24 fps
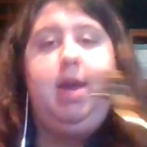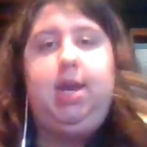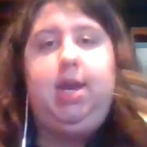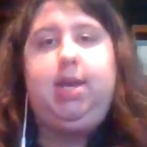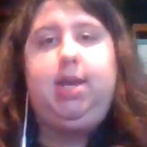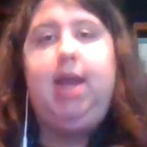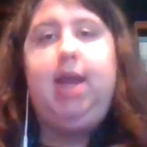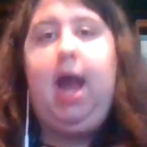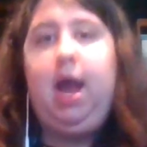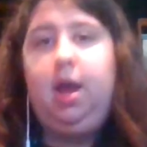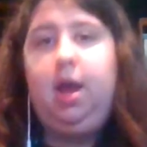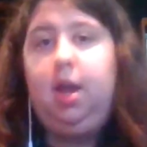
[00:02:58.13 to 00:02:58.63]

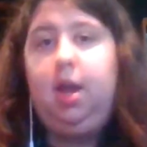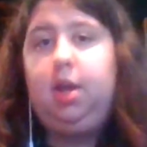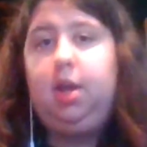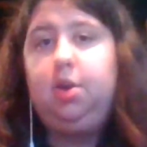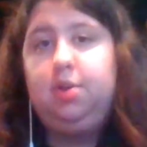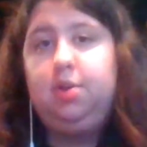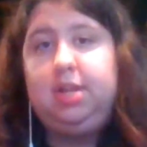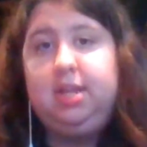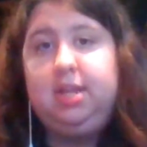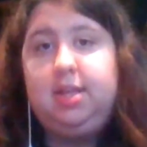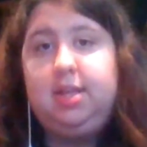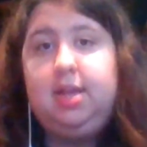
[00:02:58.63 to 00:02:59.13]
Yeah,
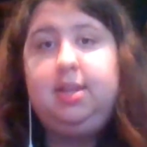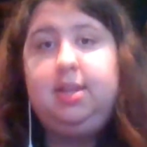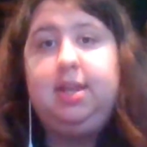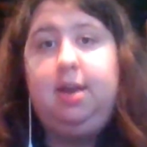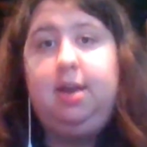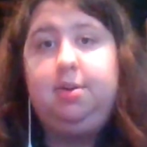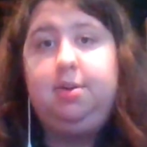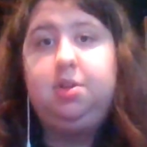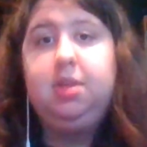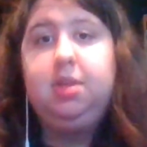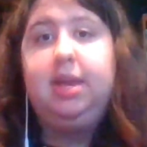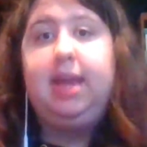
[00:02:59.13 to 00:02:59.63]
notice how that
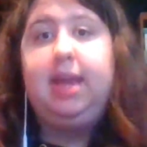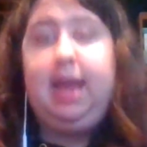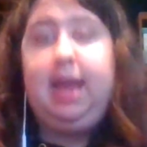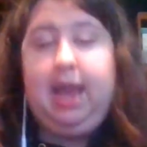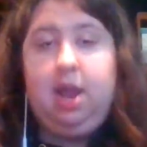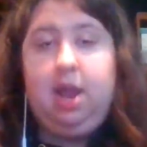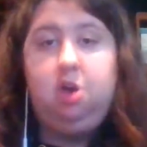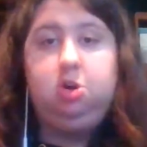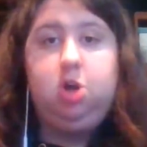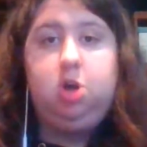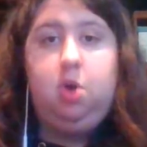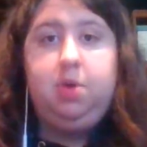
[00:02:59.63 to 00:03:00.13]
sounded like
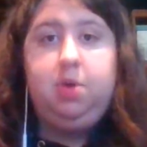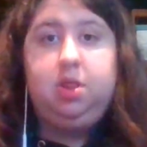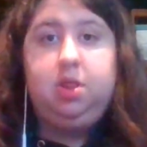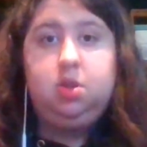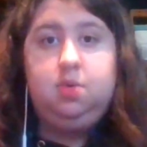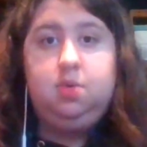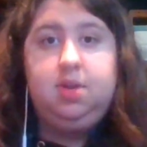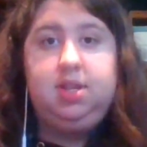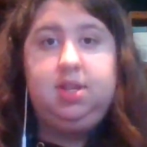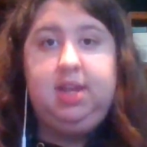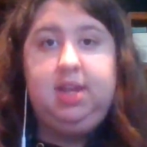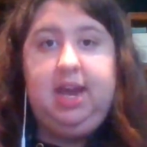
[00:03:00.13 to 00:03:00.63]
air going
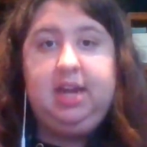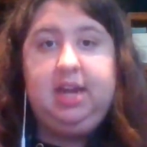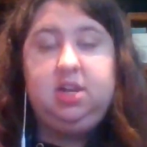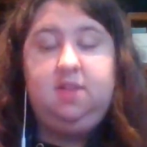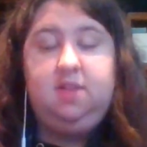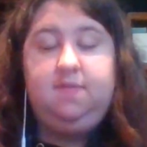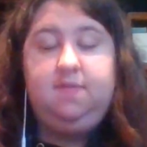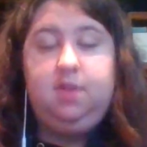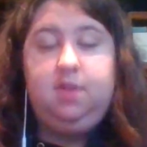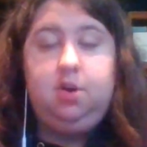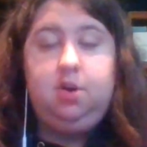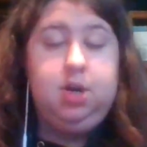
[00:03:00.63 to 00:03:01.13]
through a
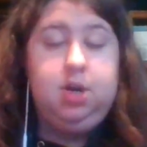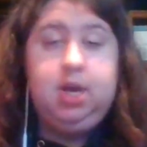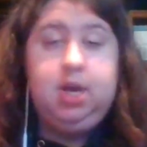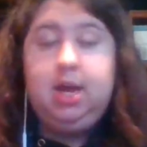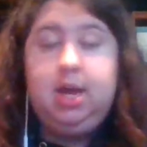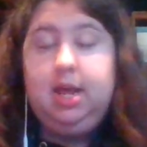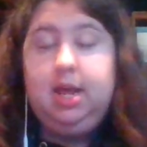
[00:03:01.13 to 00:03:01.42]
saxophone?